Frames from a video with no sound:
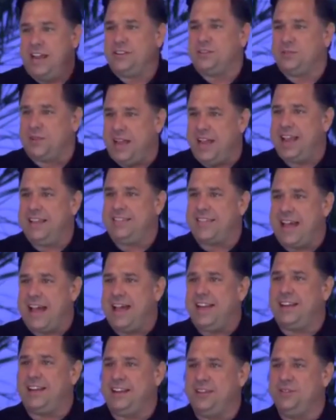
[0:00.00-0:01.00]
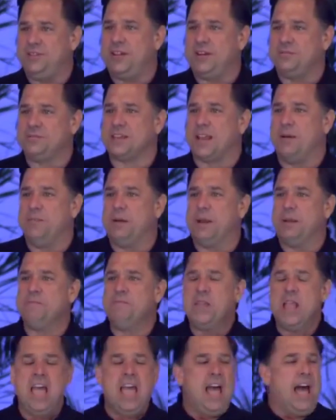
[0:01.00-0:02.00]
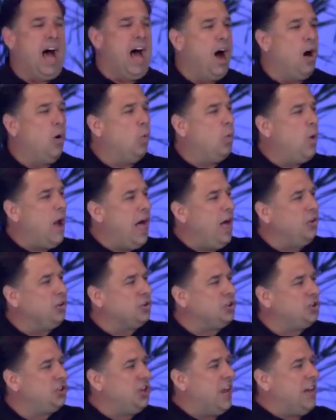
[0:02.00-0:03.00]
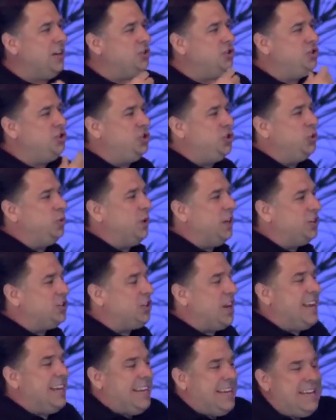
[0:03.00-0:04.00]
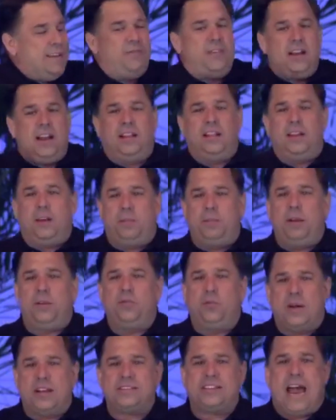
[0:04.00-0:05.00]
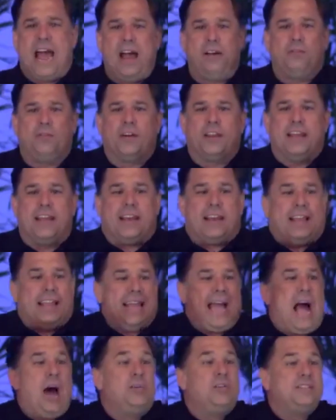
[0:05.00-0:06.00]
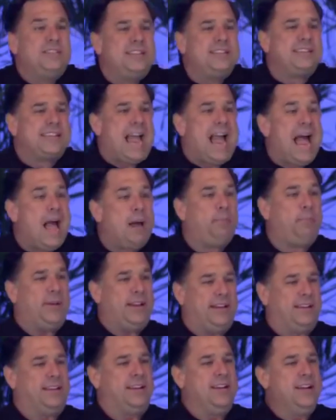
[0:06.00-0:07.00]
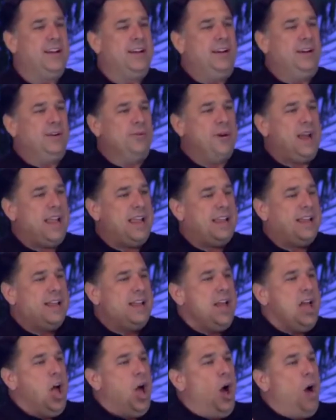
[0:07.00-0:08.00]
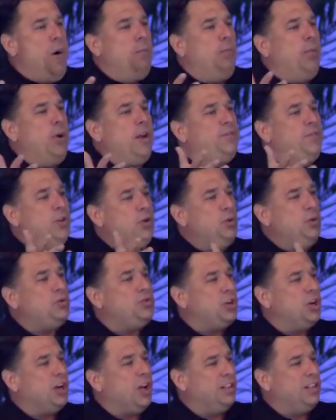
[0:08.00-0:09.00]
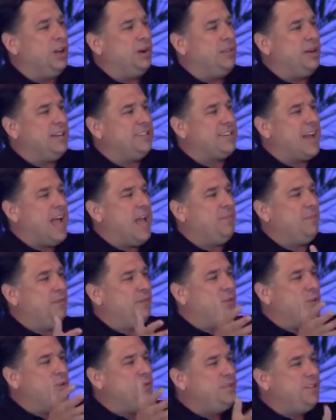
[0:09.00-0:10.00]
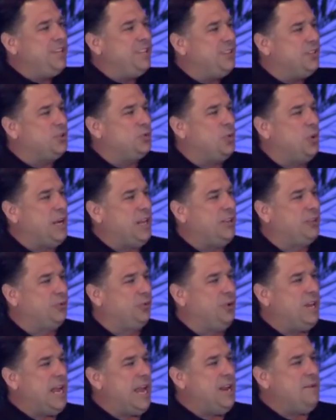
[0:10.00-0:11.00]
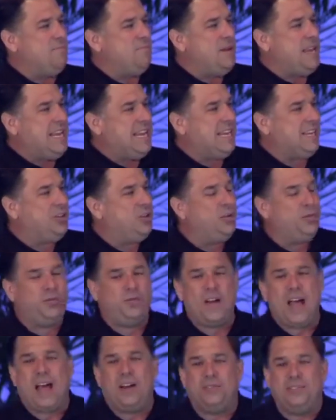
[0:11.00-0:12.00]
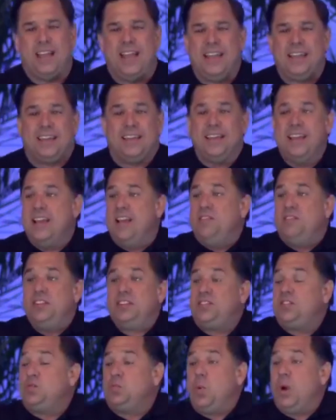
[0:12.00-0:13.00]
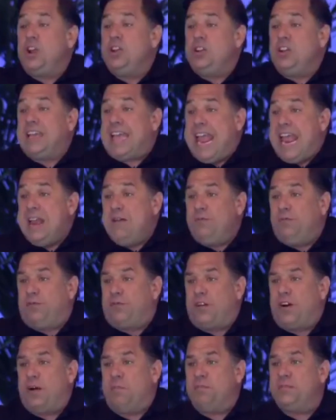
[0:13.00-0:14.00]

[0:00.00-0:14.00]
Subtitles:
So I had that. I knew that was coming. Welsh and Jewish and even a little bit of West African. Like, how does this happen, right? But if you took a little bit of time, if you did the 23andMe, you found like, this is where you came from.